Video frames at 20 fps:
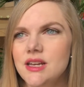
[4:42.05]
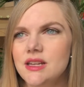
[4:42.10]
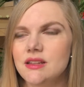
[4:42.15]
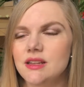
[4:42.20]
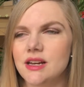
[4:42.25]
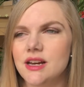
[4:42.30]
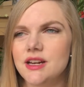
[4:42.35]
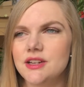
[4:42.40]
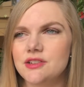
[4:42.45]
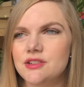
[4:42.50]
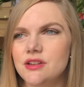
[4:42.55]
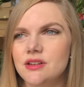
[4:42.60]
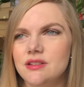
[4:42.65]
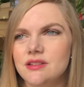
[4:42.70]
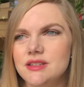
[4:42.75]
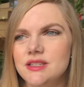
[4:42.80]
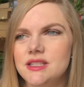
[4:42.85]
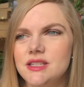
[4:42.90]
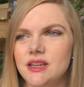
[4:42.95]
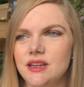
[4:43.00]
the country and
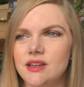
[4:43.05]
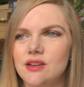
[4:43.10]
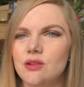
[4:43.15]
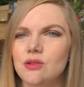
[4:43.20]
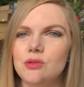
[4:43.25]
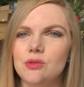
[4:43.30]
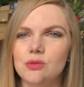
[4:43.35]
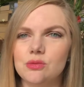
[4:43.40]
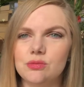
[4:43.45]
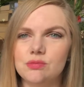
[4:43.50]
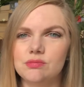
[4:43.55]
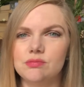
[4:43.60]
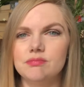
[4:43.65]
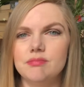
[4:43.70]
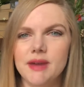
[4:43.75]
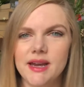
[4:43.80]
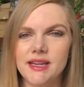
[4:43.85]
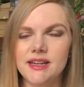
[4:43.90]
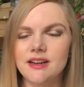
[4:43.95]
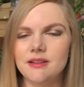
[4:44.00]
the city are all
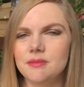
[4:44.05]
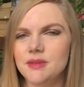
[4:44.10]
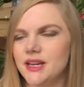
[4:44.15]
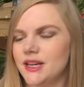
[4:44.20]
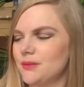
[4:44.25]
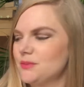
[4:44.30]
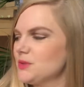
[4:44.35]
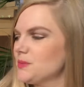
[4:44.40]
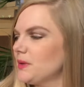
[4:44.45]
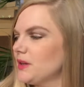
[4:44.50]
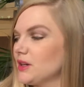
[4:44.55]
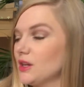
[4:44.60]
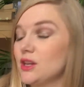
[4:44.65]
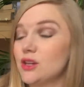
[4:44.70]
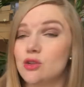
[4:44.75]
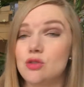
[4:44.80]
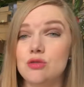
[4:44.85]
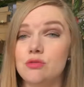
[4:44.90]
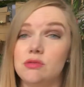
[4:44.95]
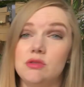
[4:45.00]
made up names, but
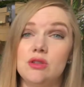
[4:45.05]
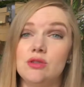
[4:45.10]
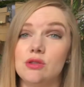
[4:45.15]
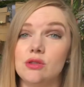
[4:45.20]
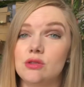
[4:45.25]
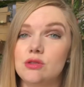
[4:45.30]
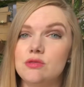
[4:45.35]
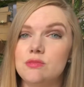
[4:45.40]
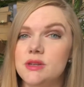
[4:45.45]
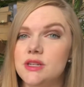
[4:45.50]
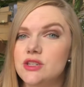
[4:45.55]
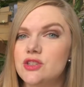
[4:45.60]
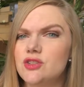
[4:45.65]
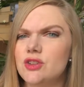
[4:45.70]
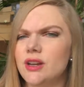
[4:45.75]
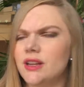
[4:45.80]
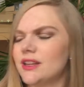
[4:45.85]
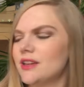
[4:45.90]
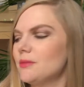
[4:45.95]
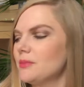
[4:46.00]
it could, it could be
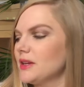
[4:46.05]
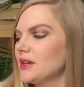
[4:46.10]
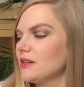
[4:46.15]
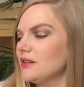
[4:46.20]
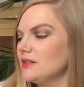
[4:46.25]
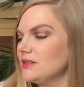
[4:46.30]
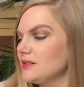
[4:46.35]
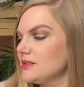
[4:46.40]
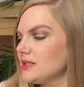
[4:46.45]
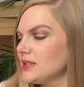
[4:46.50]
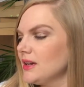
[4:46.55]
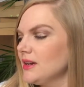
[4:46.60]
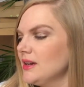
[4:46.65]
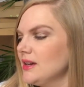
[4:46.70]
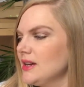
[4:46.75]
Australia, because